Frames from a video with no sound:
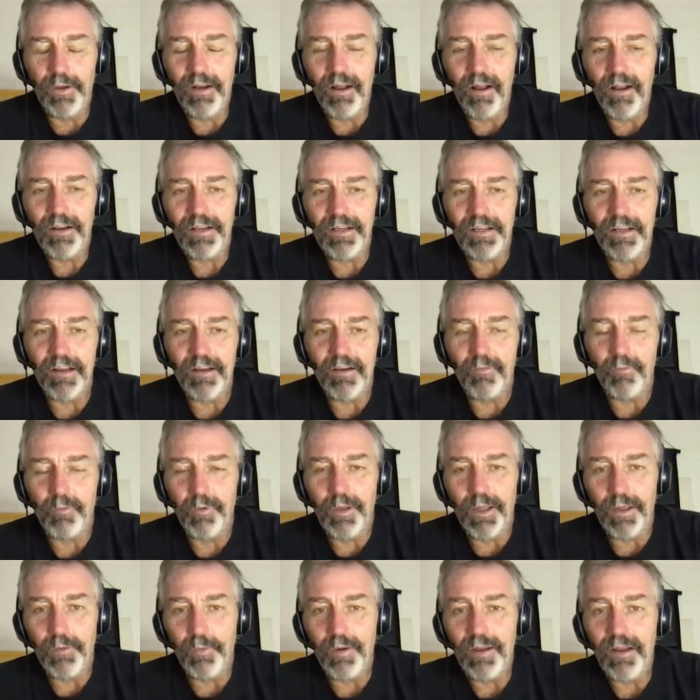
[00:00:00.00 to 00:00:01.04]
it went on
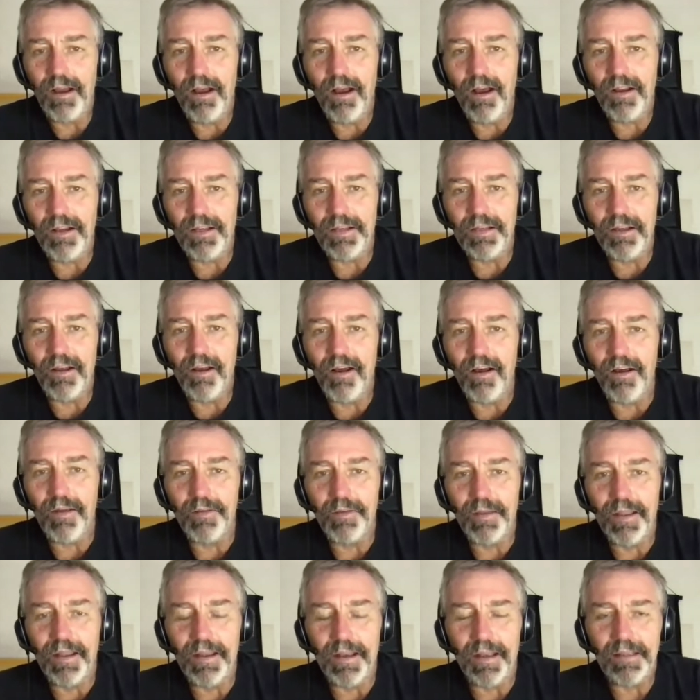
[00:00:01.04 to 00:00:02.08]
and
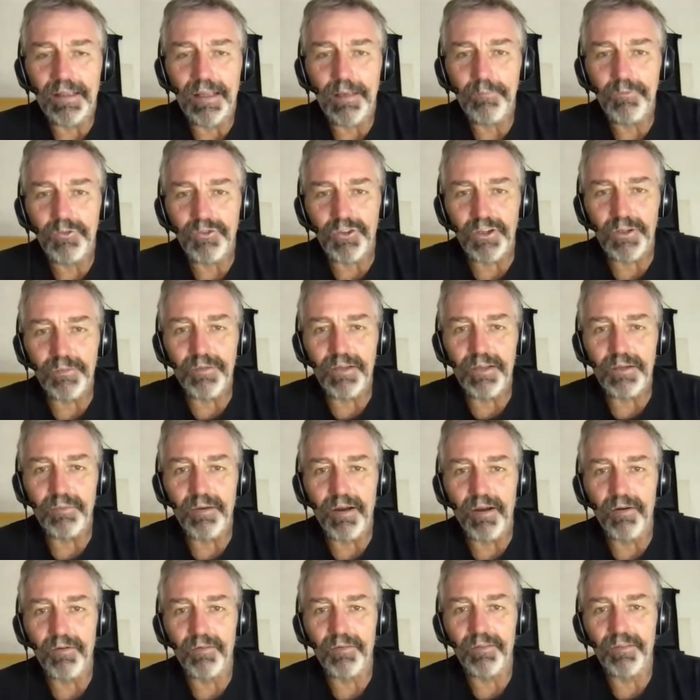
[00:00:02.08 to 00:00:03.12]
on, and I kept
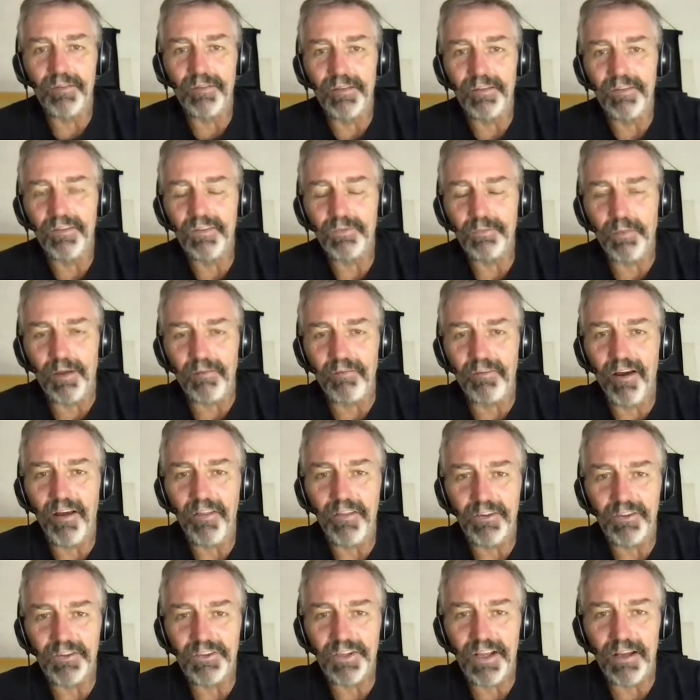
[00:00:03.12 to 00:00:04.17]
dreaming about, this is my
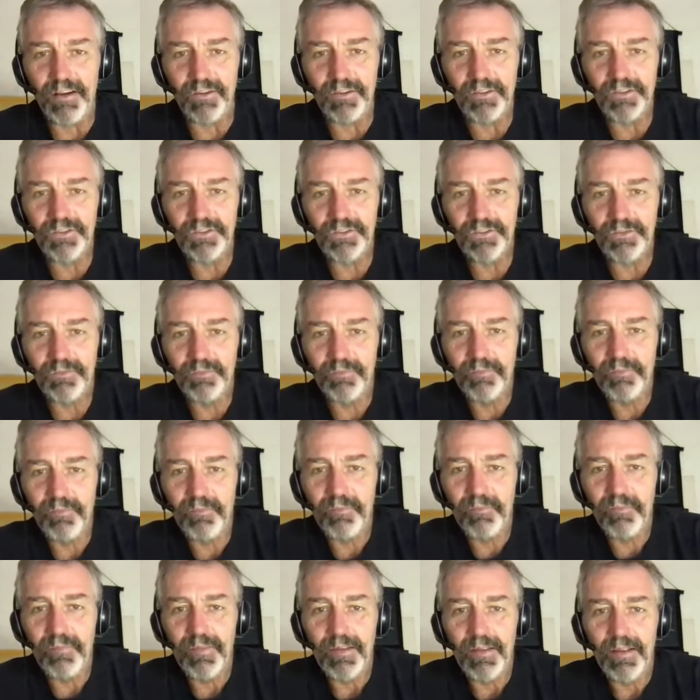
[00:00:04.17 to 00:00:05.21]
father's house.
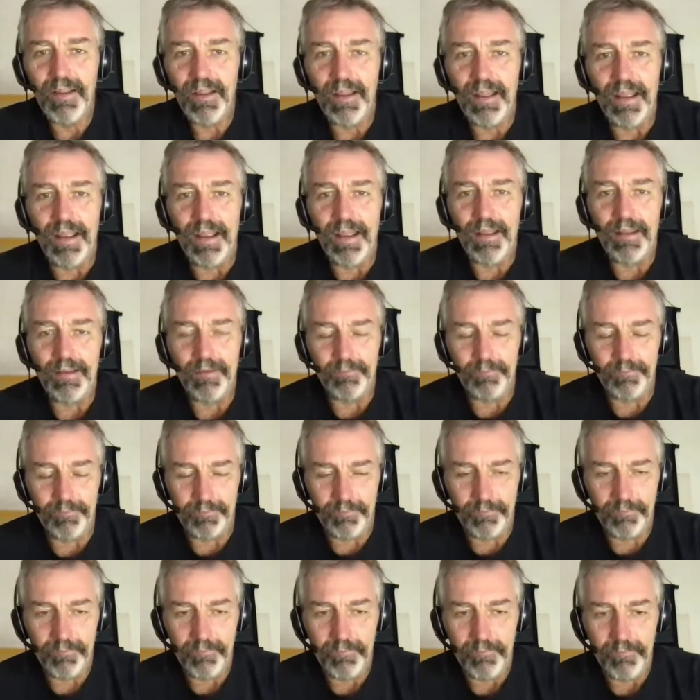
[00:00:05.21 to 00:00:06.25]

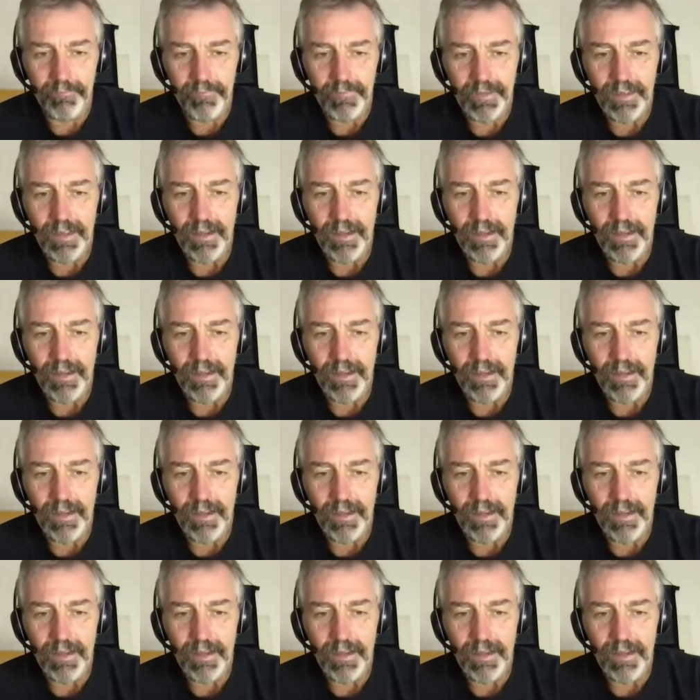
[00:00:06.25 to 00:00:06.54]
And